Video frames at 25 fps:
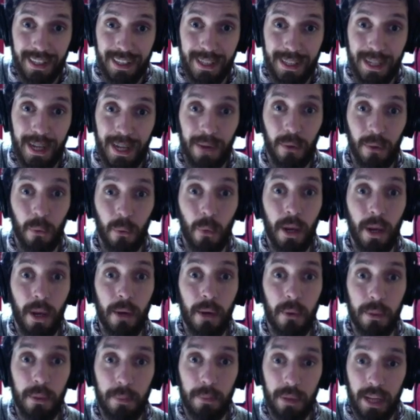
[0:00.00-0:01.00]
Now the way
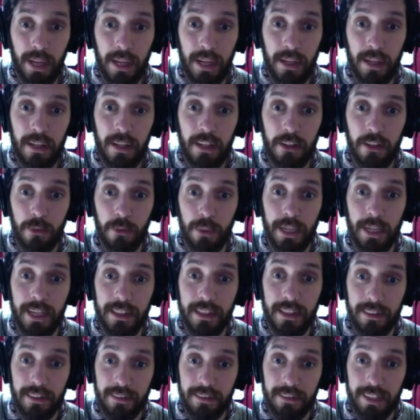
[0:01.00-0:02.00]
we play it is we
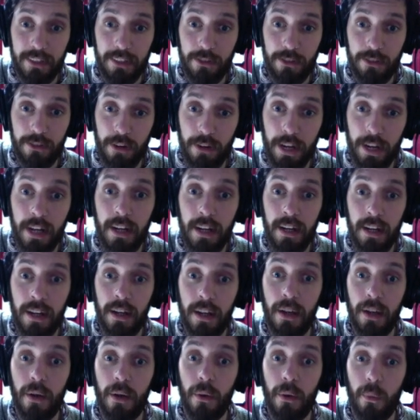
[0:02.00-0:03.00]
hit the 6th string,
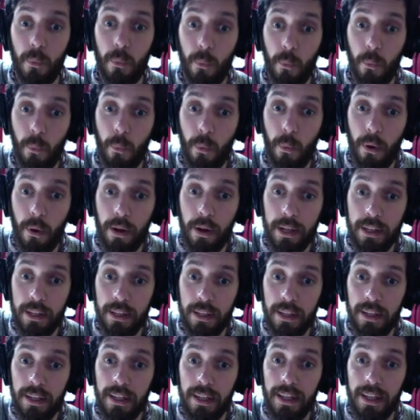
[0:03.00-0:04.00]

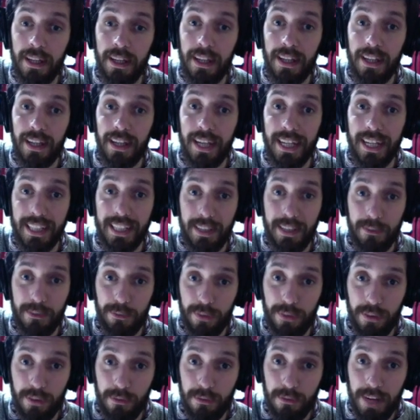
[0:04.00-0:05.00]
1, and then
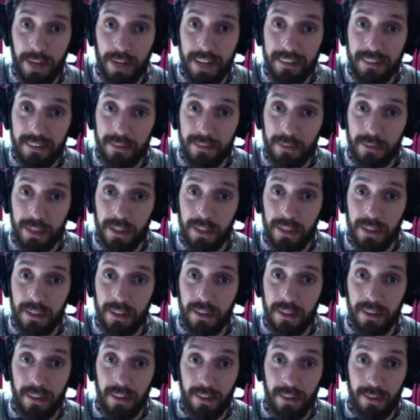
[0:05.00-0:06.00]
for the rest of
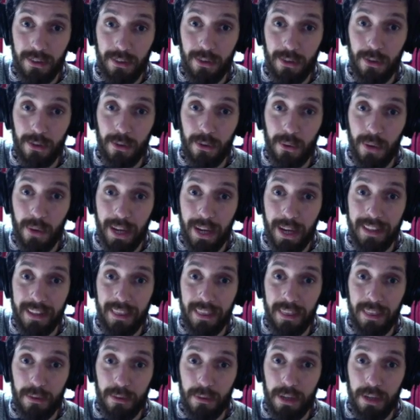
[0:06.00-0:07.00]
it, the 2
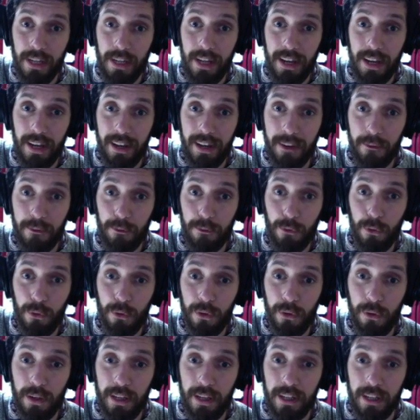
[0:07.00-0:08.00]
and 3 and
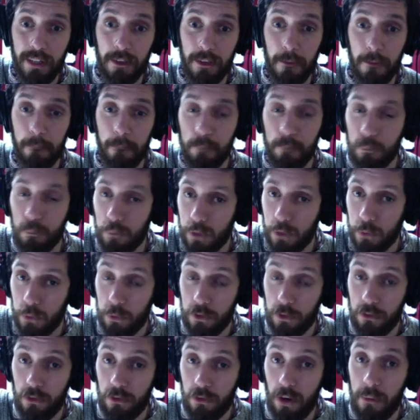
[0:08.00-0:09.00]
4, and
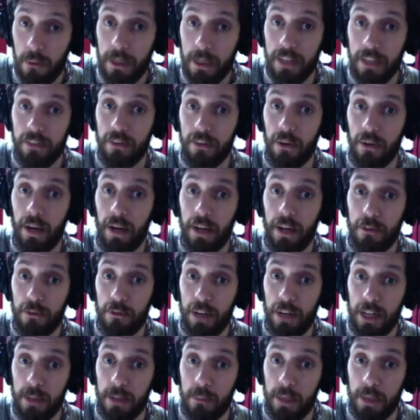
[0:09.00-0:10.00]
we're strumming. So I'd
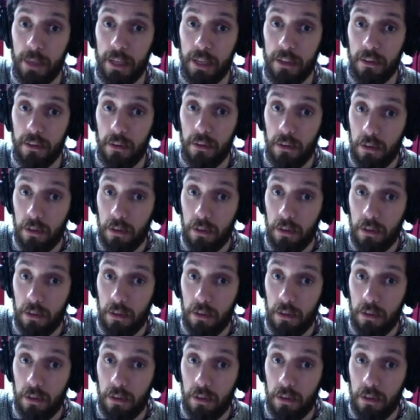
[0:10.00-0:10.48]
recommend